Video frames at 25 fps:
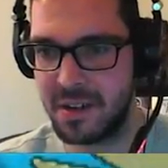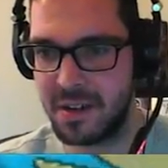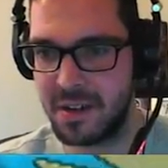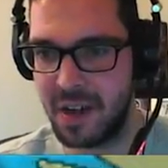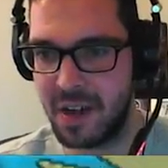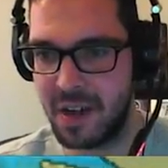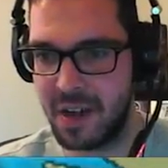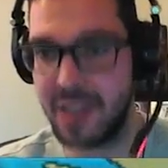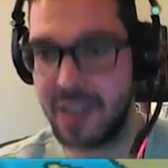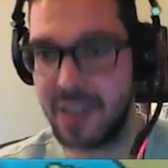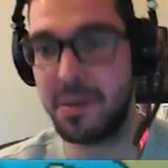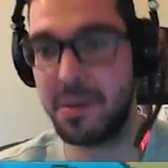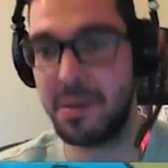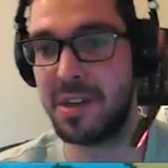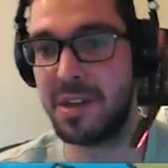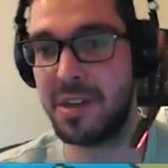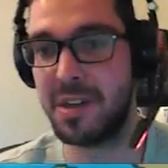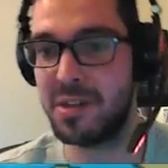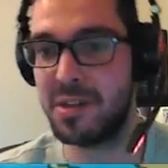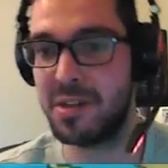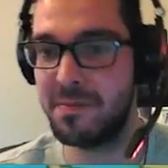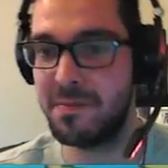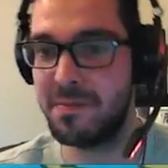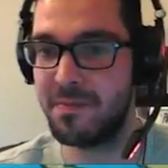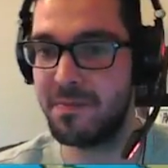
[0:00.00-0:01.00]
Ice Punch.
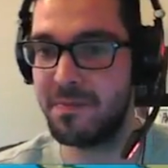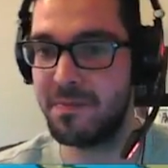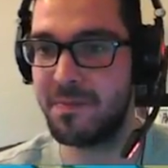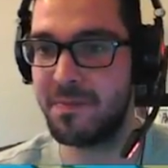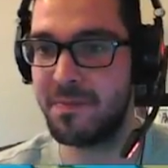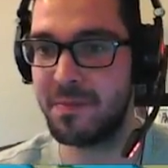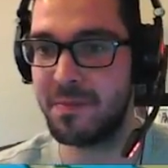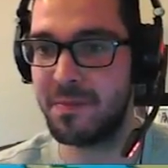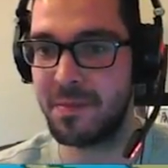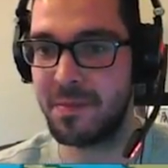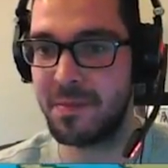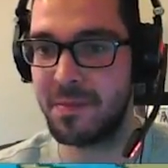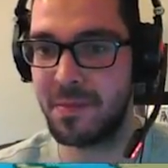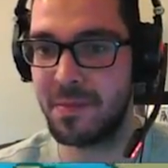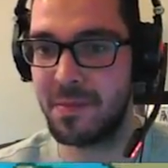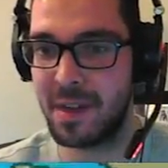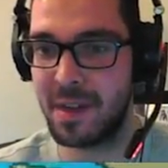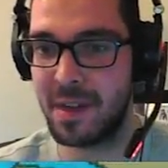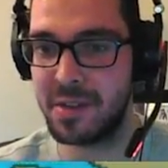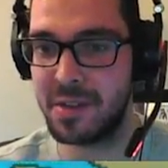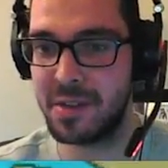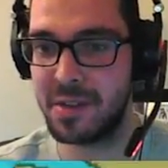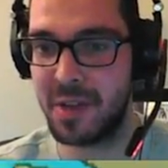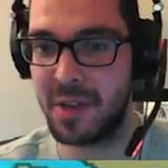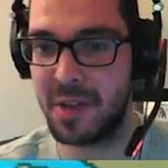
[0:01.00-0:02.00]

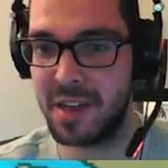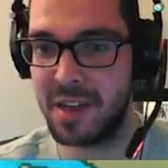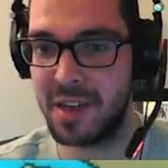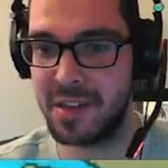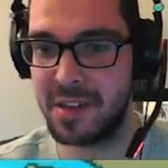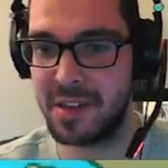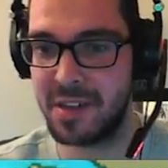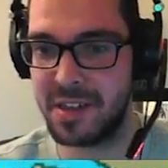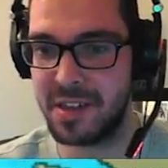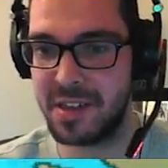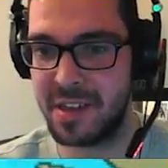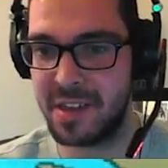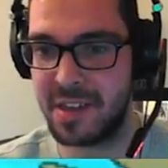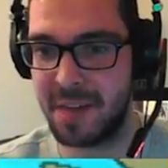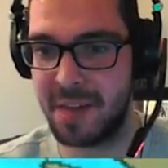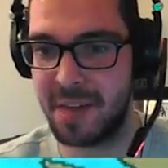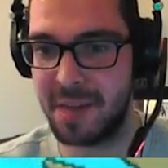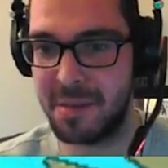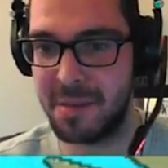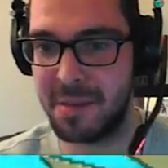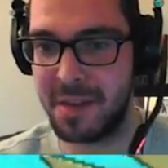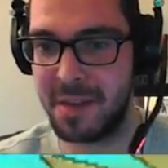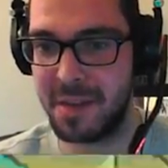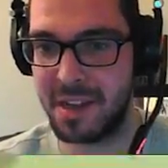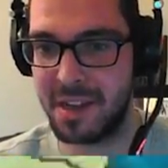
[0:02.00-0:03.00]
That's okay. It's not stab.
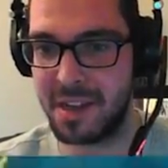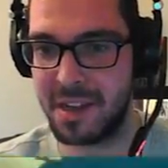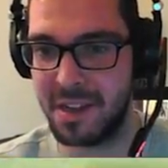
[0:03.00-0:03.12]
Maybe I can